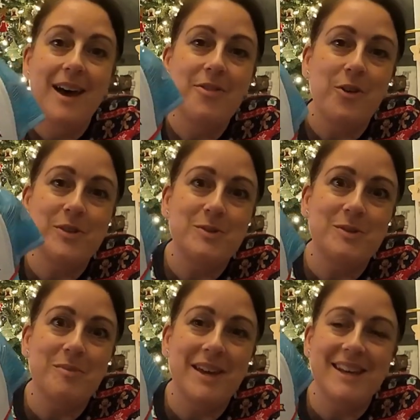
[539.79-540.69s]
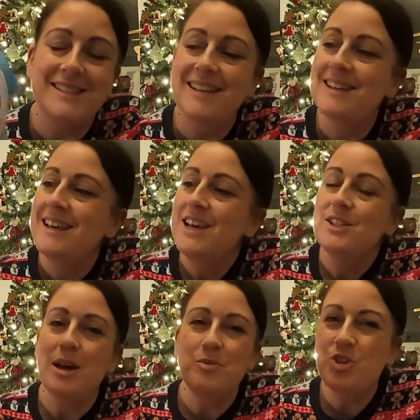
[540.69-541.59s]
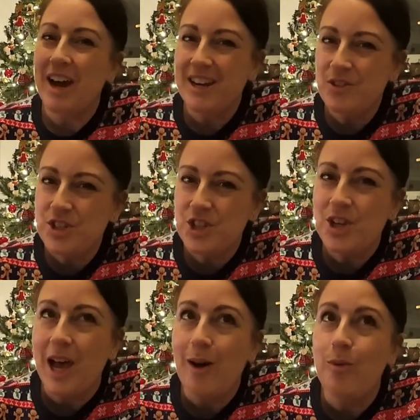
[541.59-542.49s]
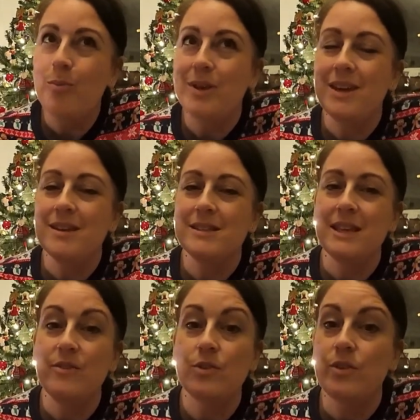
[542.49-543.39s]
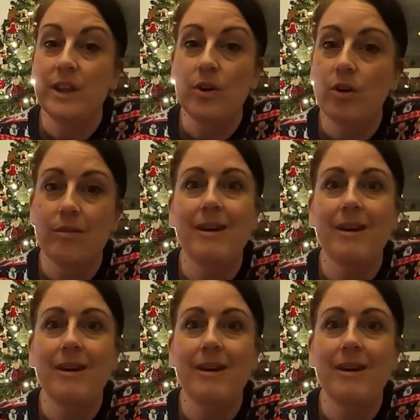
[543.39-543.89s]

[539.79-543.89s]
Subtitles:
Thought this was amazing. So I'm trying not to shout, because even though they're not